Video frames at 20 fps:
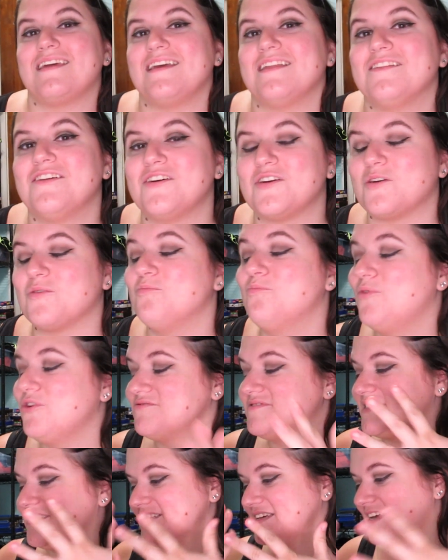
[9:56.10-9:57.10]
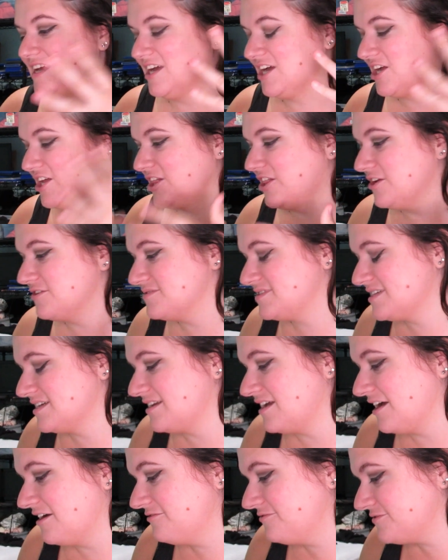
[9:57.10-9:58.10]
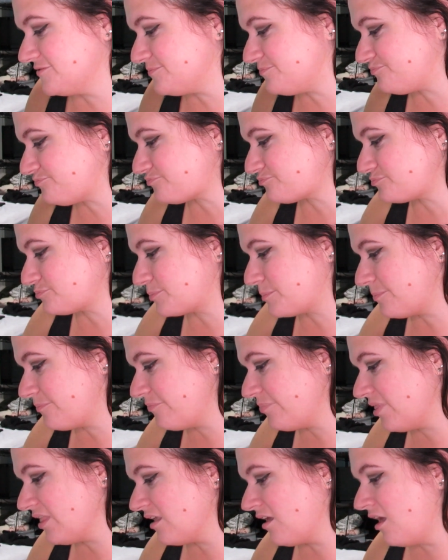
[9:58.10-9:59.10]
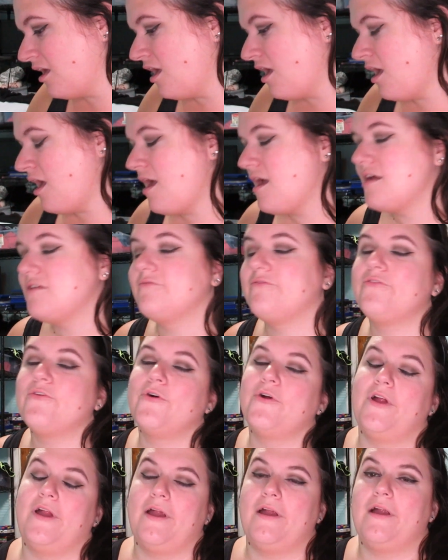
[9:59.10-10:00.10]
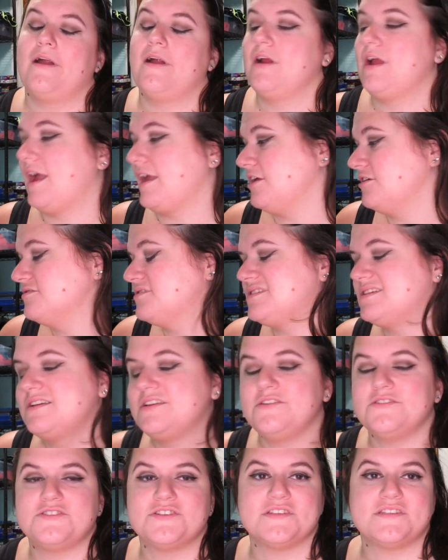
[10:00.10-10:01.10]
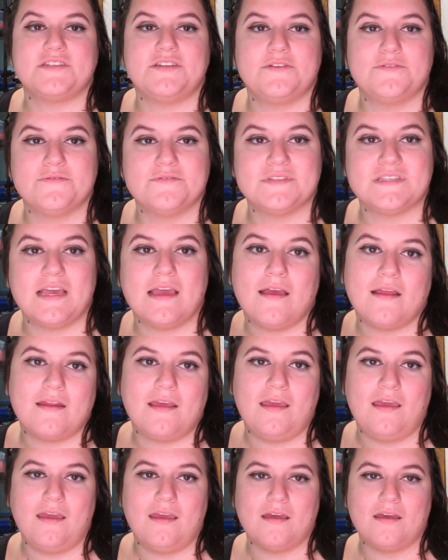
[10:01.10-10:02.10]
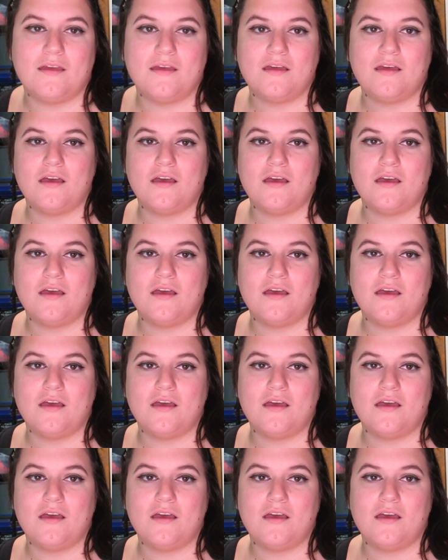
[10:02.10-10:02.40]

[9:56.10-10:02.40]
they look mostly close enough. And for, I used to just use any